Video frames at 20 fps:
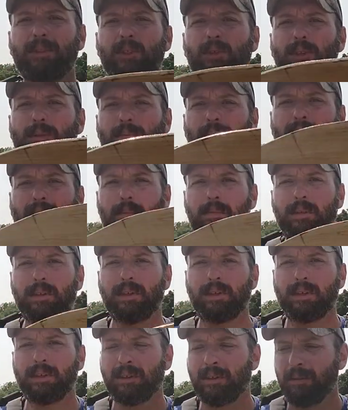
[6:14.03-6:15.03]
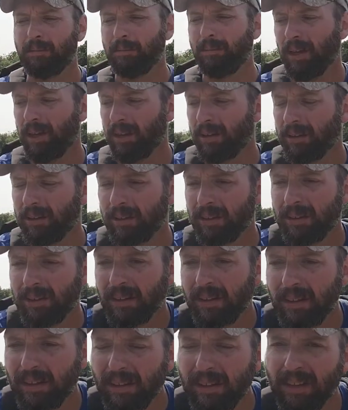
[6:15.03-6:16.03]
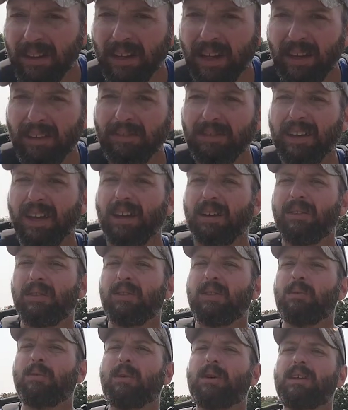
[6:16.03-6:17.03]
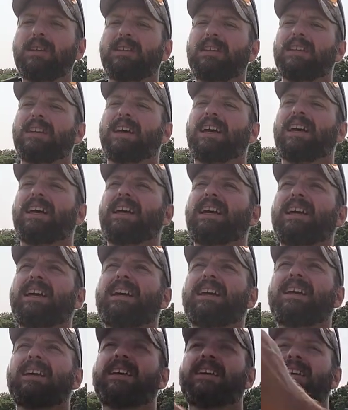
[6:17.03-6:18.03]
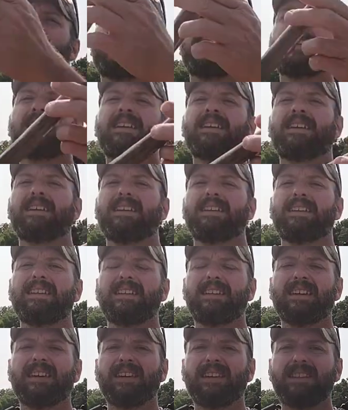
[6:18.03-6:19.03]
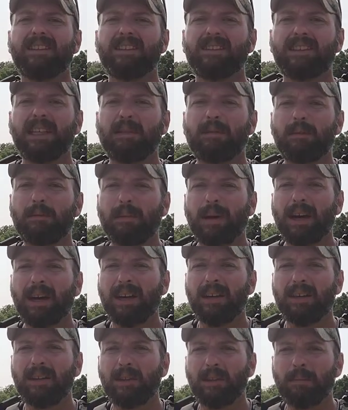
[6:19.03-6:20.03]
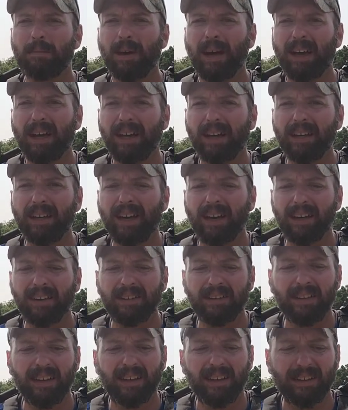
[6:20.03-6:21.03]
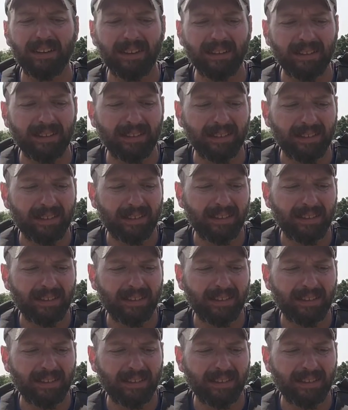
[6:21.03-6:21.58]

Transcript: tulip poplar paddle. I've got the one that I did the 107 mile, the pine otter tail,